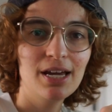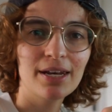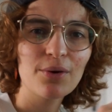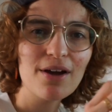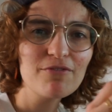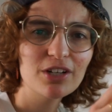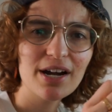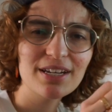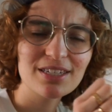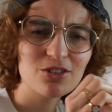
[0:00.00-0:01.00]
Now
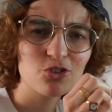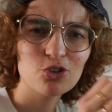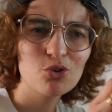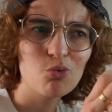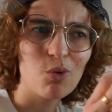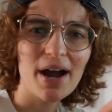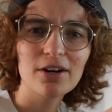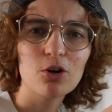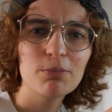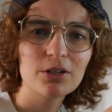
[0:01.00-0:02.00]
f9 isn't too wide
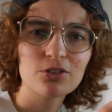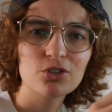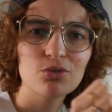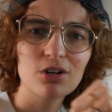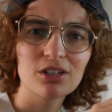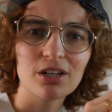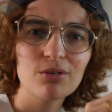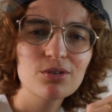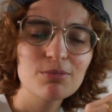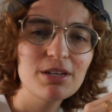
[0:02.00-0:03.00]
open or too
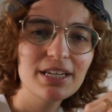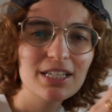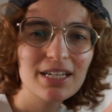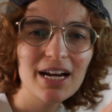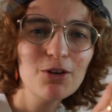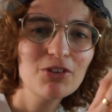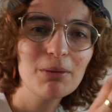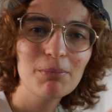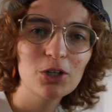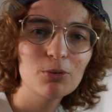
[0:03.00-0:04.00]
closed, meaning it's kind of in the
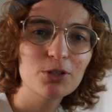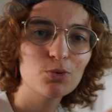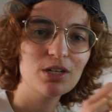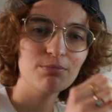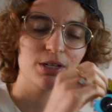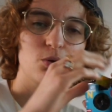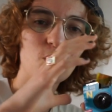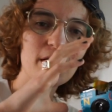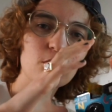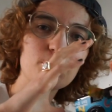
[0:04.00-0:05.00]
middle between being
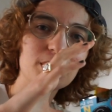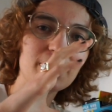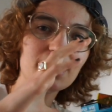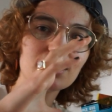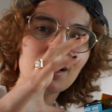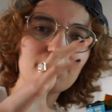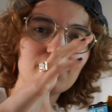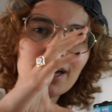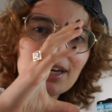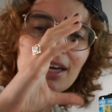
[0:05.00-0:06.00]
wide open, letting a lot of
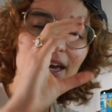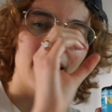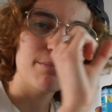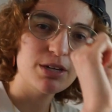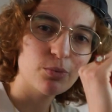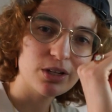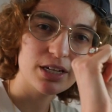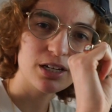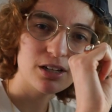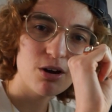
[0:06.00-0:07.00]
light, and being really
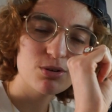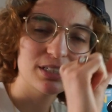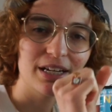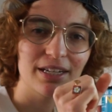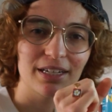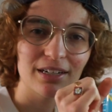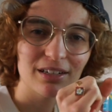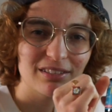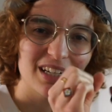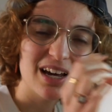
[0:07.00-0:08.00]
closed and letting in
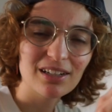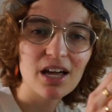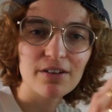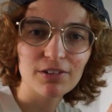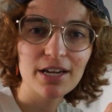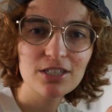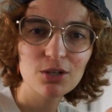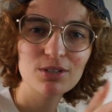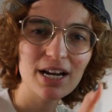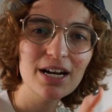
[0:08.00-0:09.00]
not a lot of light. So
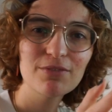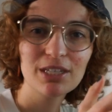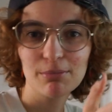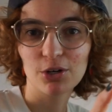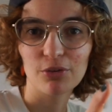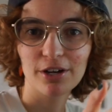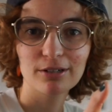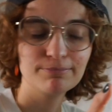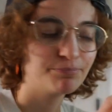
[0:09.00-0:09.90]
it's kind of in the middle there.